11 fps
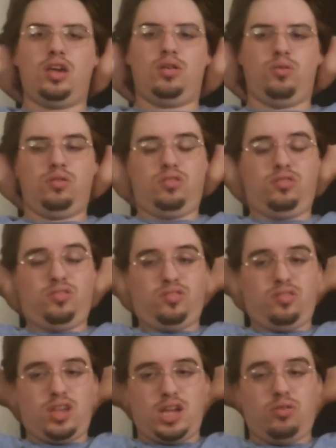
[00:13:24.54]

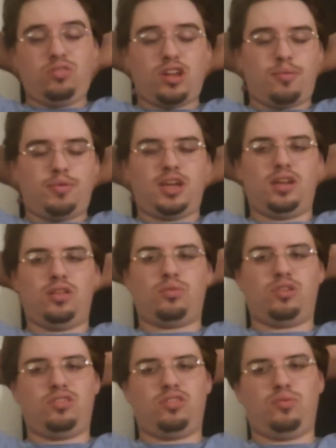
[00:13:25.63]
And I was top decking a
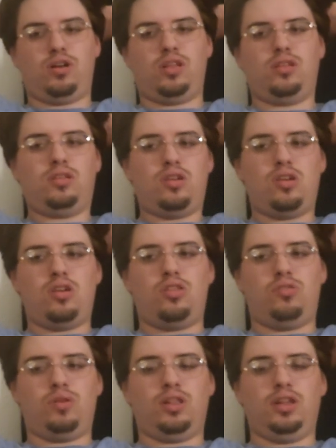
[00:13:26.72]
thrust as well.
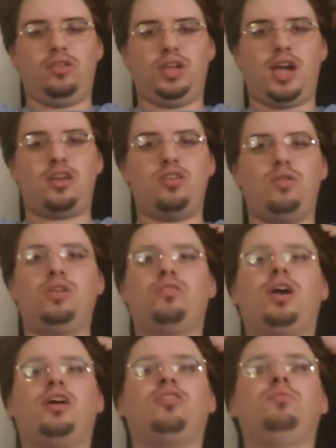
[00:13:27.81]
So I literally had no
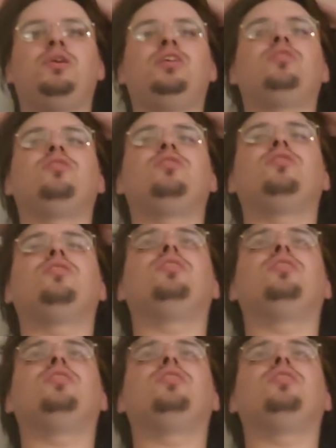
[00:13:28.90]
interaction pieces.